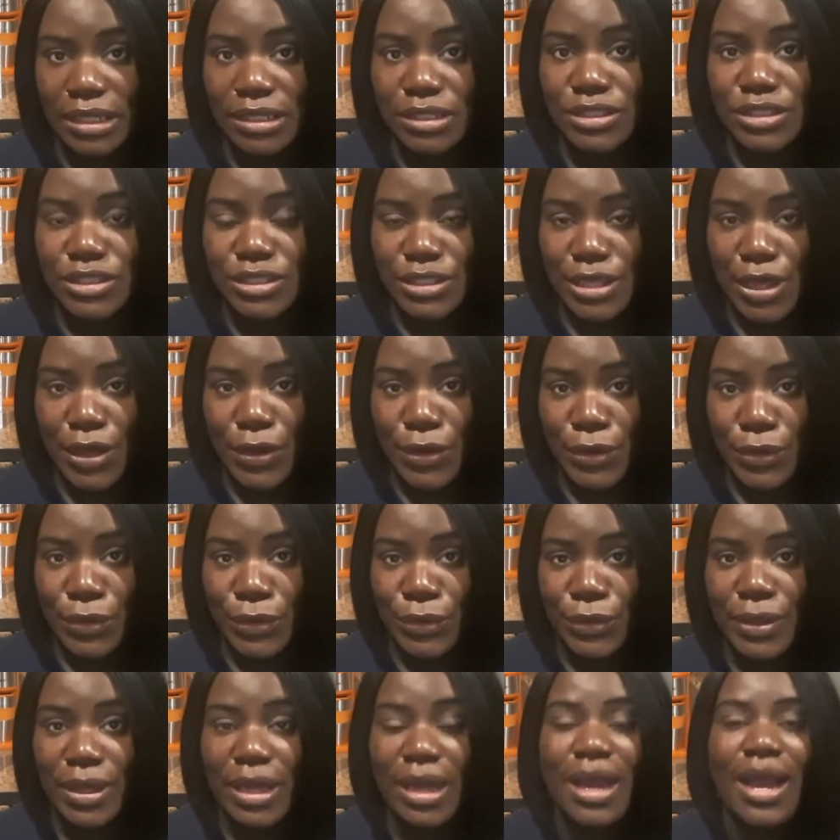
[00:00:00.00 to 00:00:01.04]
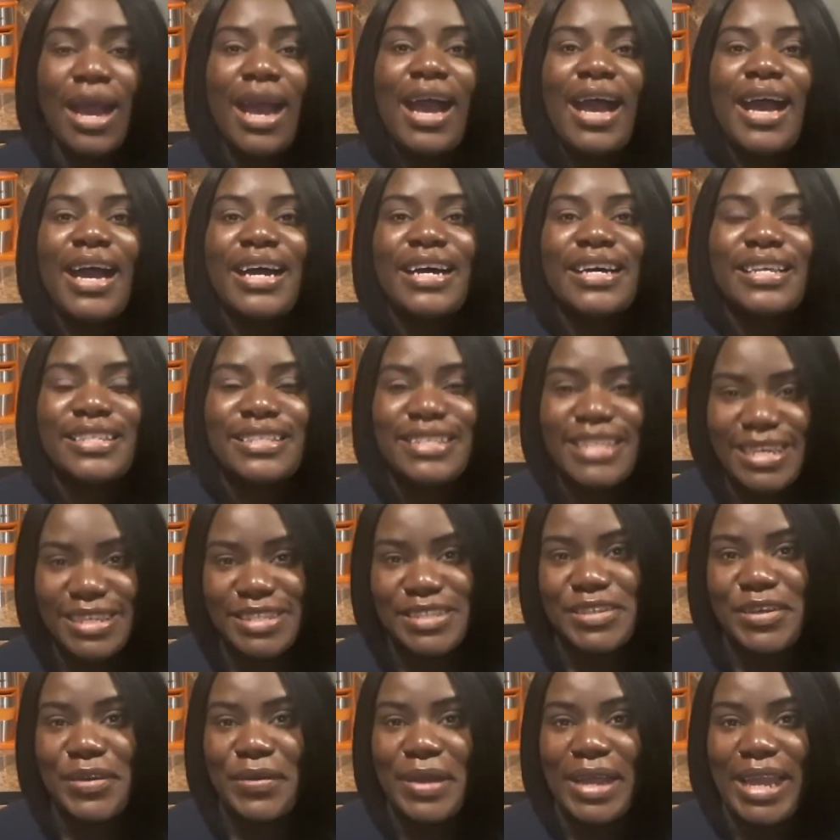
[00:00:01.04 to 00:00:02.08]
So
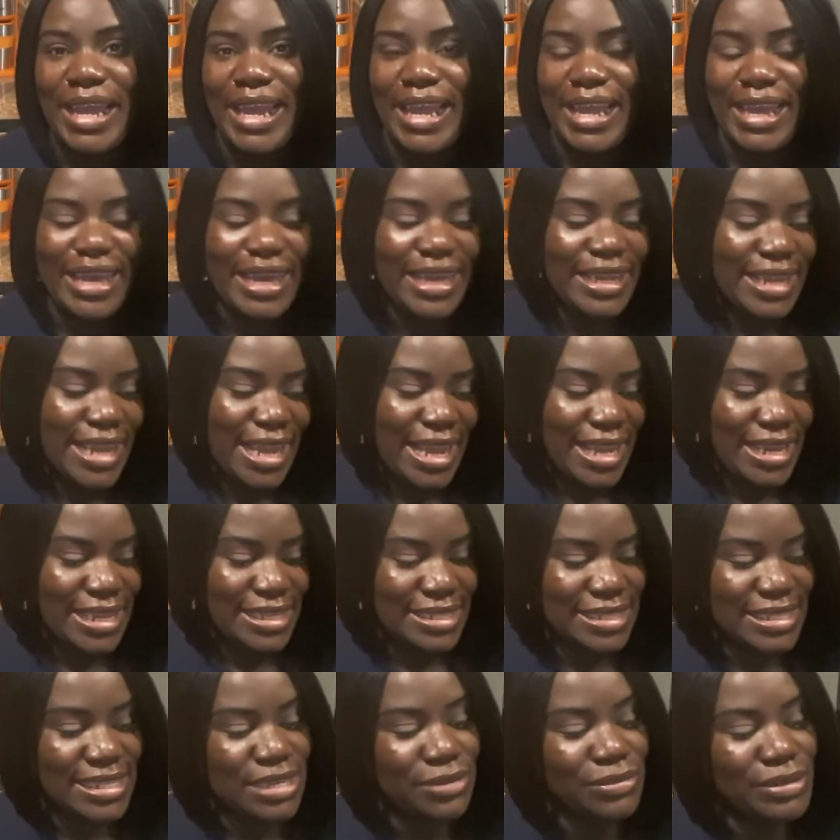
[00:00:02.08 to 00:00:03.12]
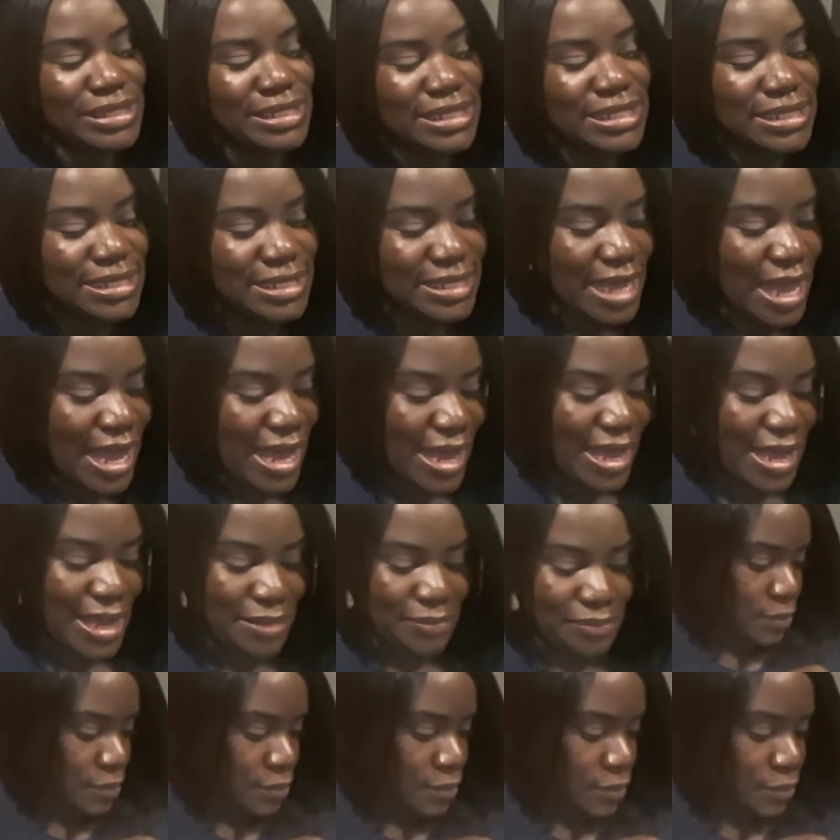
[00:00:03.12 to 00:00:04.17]
let's go ahead and see what's inside.